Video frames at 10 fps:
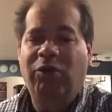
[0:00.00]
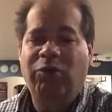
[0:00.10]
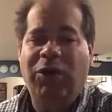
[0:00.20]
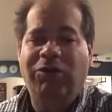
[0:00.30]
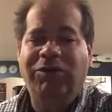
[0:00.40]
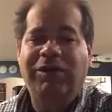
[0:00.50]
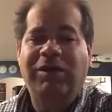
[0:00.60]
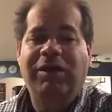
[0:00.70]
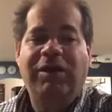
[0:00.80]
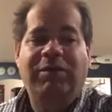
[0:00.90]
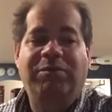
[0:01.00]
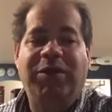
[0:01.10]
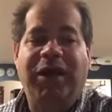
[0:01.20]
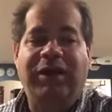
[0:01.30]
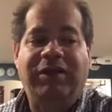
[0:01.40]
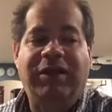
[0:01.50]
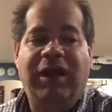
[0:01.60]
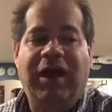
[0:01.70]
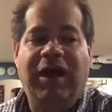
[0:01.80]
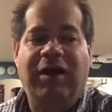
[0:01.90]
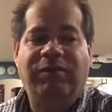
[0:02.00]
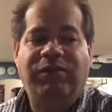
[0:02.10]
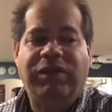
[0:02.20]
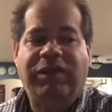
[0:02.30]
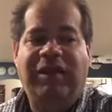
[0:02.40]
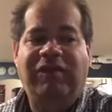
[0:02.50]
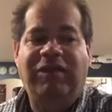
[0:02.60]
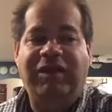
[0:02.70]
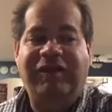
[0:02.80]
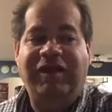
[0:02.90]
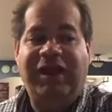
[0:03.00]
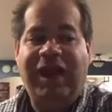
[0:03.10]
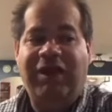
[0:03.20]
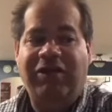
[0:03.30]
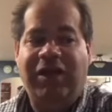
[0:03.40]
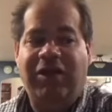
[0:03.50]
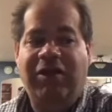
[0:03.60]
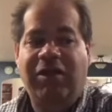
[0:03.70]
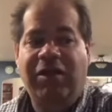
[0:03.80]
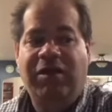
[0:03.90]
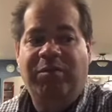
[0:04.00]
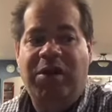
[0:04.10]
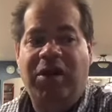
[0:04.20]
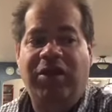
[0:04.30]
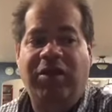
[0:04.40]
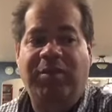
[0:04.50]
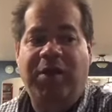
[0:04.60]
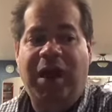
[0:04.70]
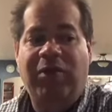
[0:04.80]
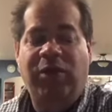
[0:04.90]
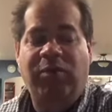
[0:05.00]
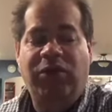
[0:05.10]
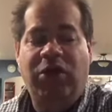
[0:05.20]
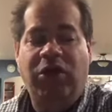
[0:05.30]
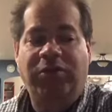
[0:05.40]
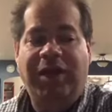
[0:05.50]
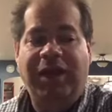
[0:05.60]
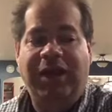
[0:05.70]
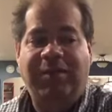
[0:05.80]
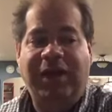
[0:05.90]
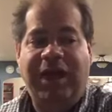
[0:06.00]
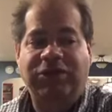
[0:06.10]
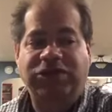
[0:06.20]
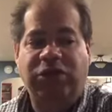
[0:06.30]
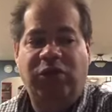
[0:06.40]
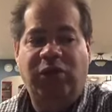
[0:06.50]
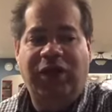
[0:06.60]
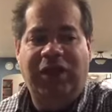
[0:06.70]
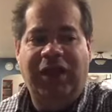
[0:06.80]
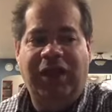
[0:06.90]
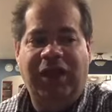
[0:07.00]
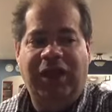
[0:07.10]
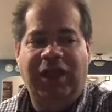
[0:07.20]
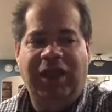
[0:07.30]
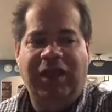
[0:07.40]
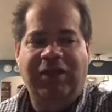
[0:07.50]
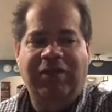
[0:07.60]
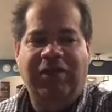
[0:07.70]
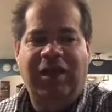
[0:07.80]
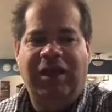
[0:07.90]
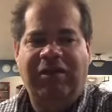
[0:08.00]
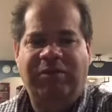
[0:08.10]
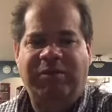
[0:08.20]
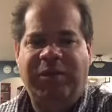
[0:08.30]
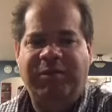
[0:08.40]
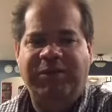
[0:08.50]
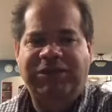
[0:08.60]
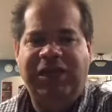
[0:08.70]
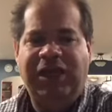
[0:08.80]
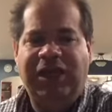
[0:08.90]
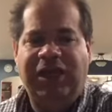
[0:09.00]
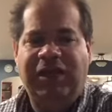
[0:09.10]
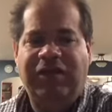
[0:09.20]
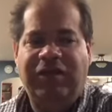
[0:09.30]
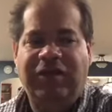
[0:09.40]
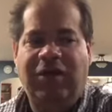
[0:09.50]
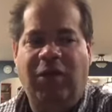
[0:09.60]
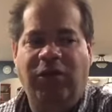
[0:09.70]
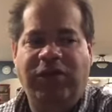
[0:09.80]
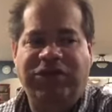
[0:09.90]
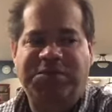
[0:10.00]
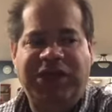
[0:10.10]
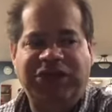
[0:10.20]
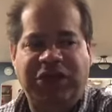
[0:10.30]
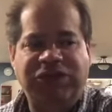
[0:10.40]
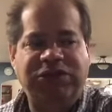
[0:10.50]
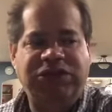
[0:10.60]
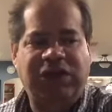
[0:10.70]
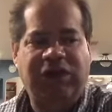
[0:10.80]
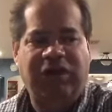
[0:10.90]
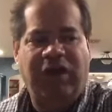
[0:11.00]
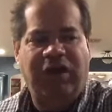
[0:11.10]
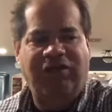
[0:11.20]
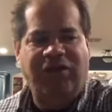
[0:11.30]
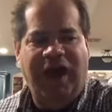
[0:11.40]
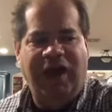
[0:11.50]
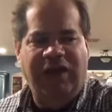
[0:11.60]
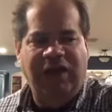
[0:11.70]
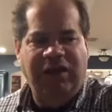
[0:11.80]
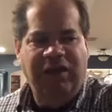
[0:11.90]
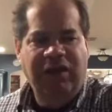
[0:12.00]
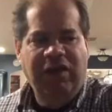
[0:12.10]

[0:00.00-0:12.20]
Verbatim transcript: it won't. But um, this needs to get out there. Part of the problem with all the money coming out so quickly and and people seeing it is all these special interests are, are vying